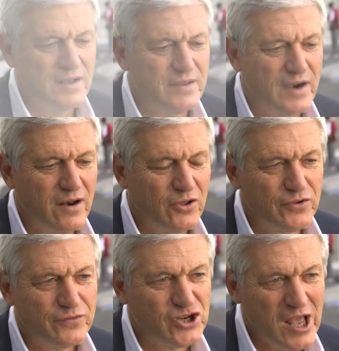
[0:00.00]
there are a lot
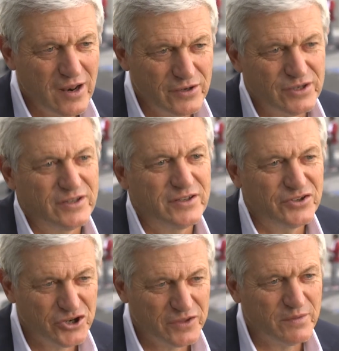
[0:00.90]
of challenges in
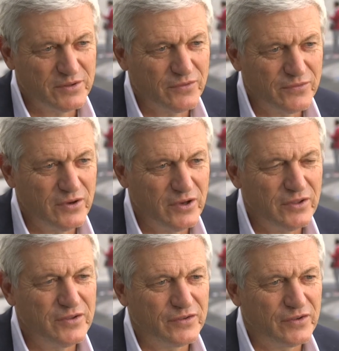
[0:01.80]
the treatment of
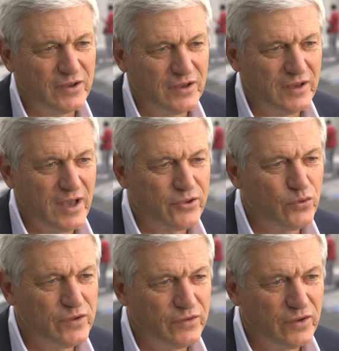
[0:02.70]
uh, this uh,
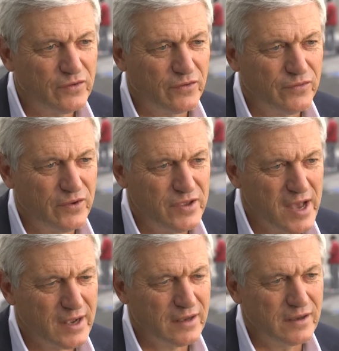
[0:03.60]
acute disease of uh,
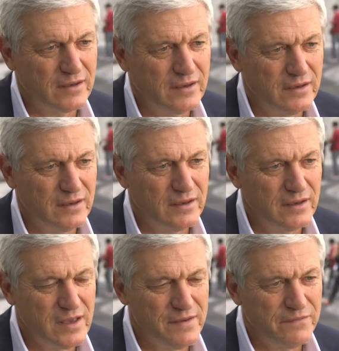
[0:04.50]
young
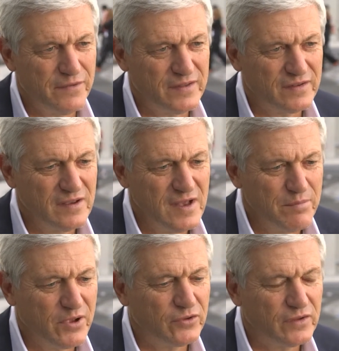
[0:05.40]
infants
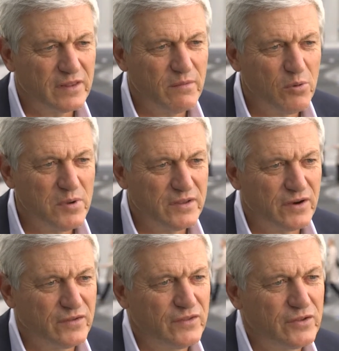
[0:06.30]
because at the moment there
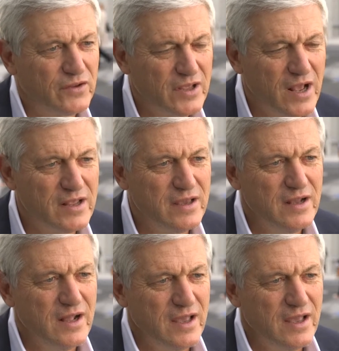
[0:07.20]
is not really